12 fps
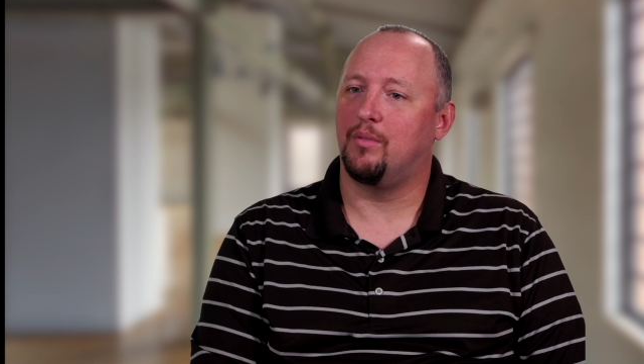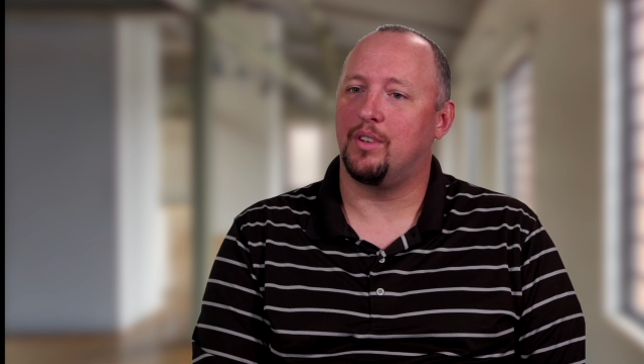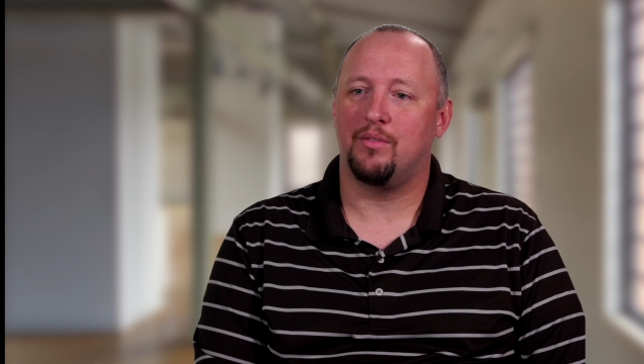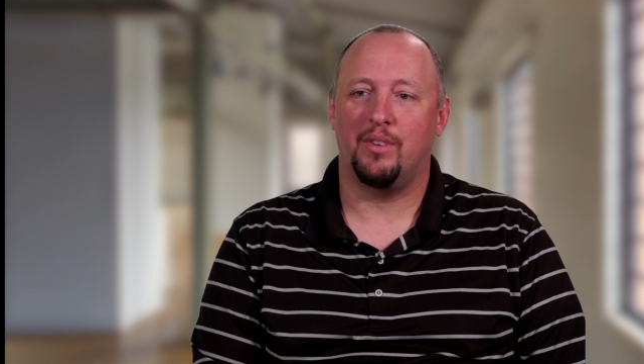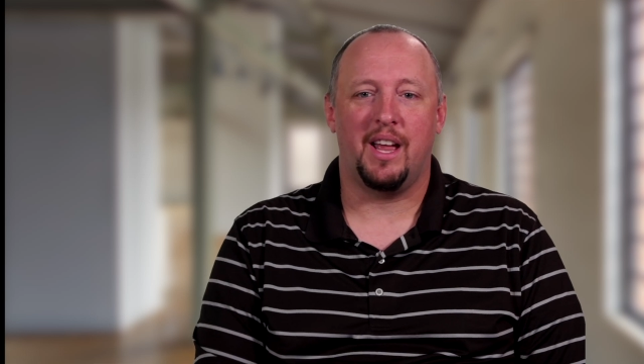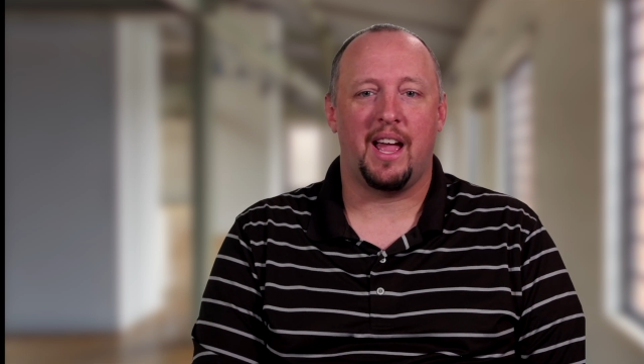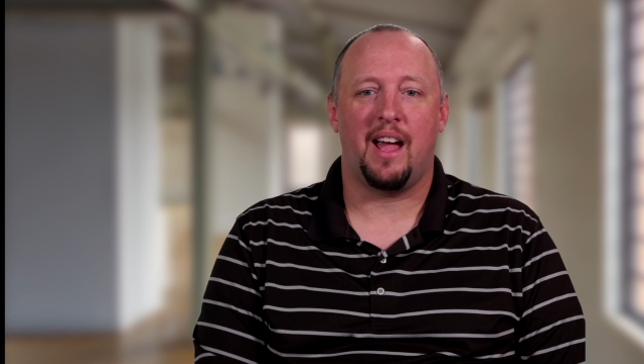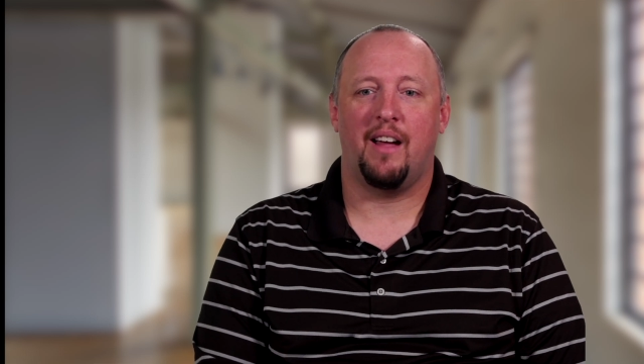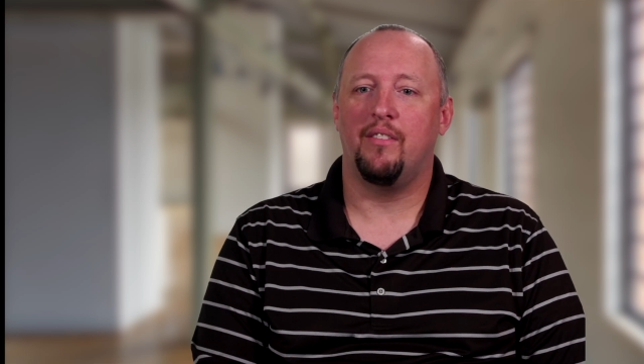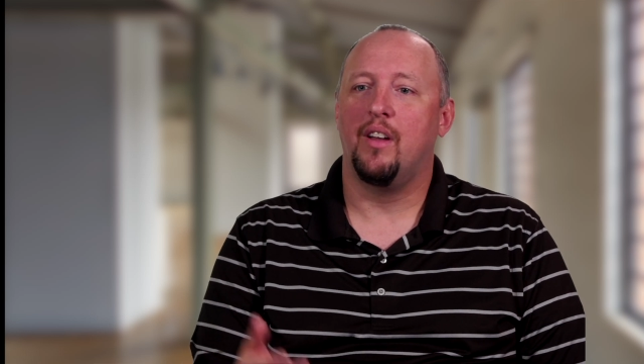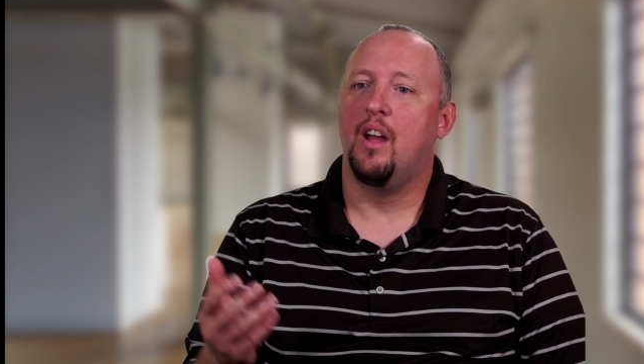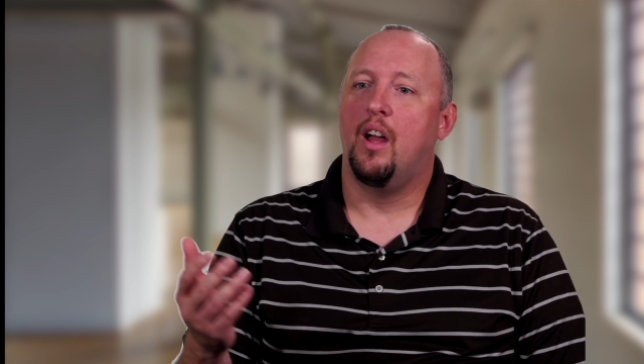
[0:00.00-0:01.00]
which we
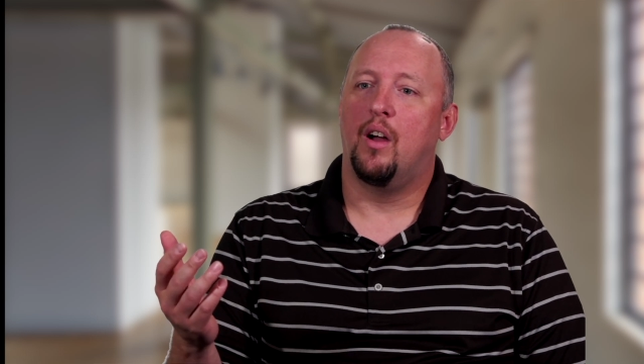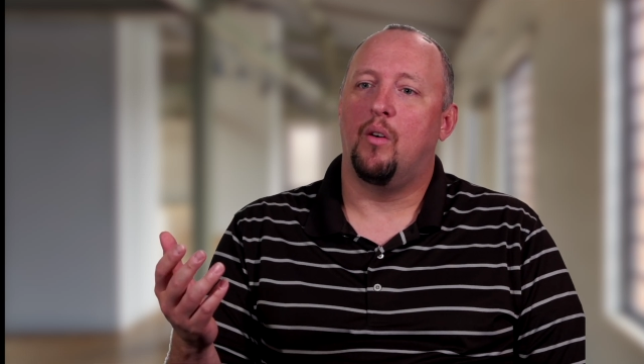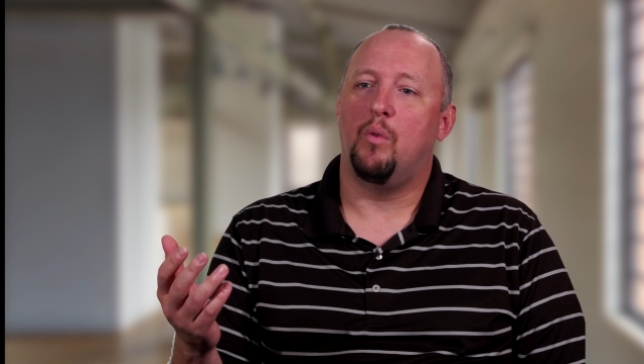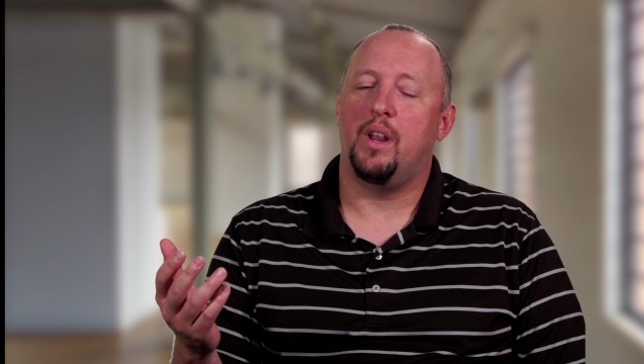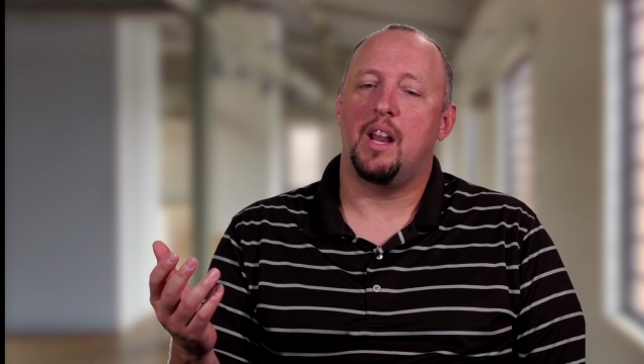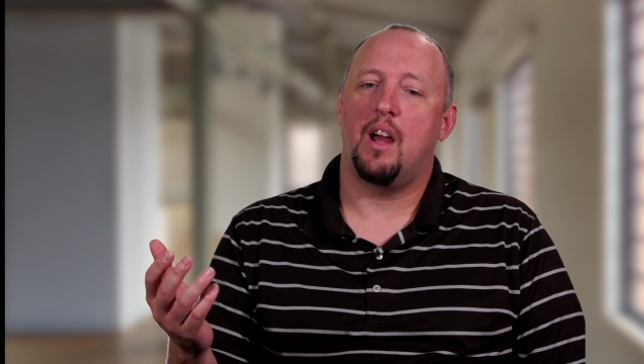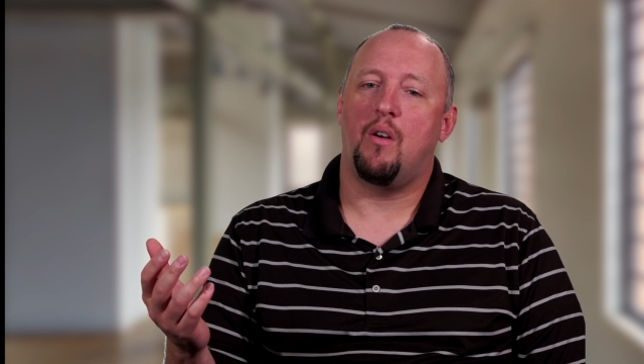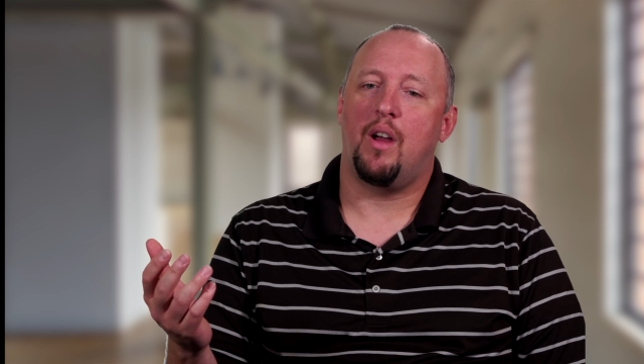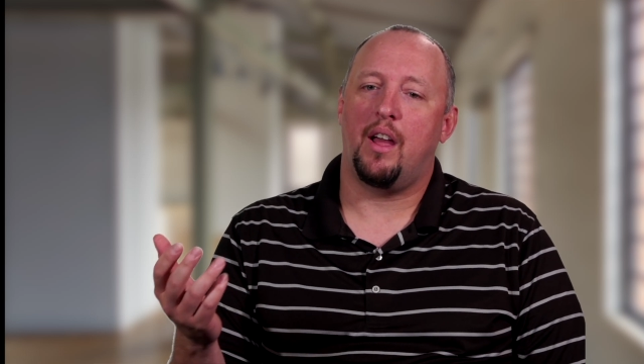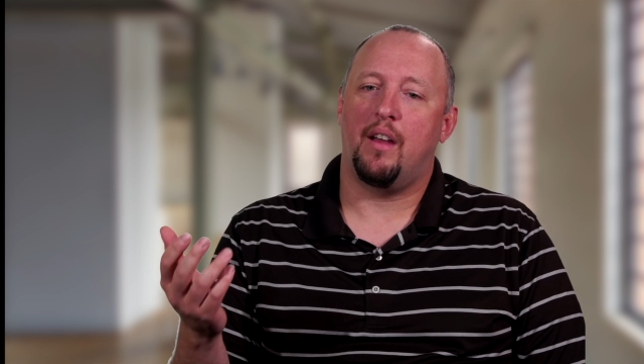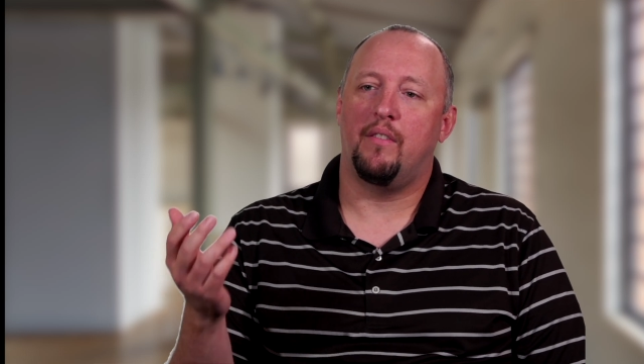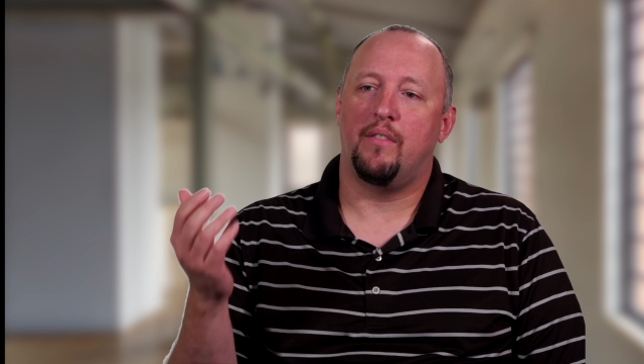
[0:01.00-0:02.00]
now
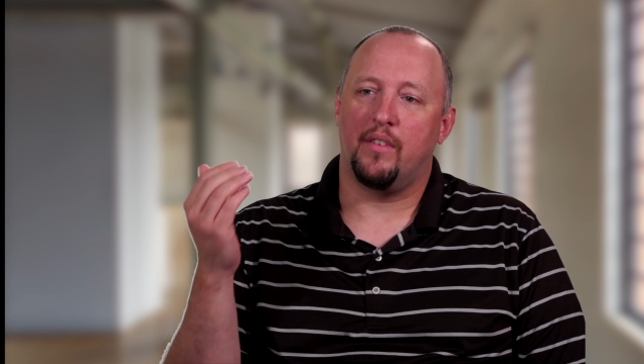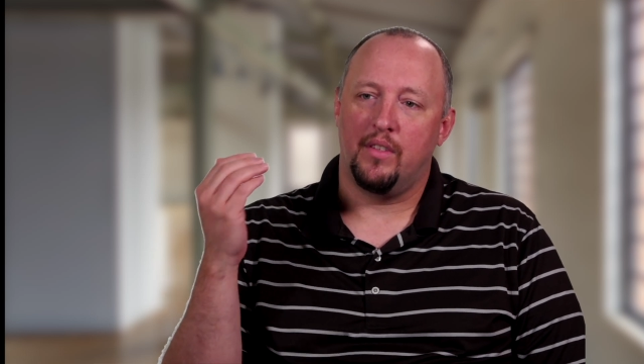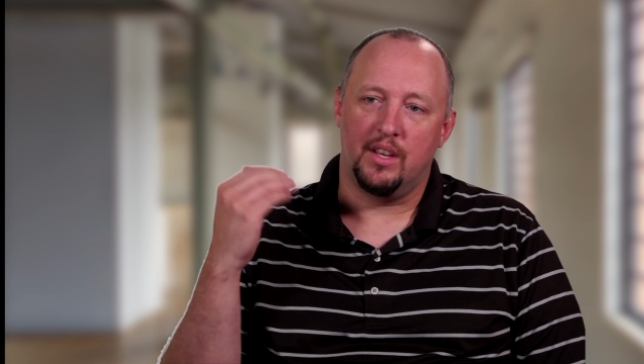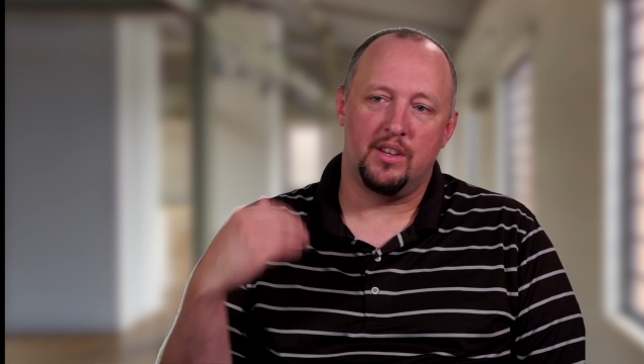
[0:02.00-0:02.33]
have the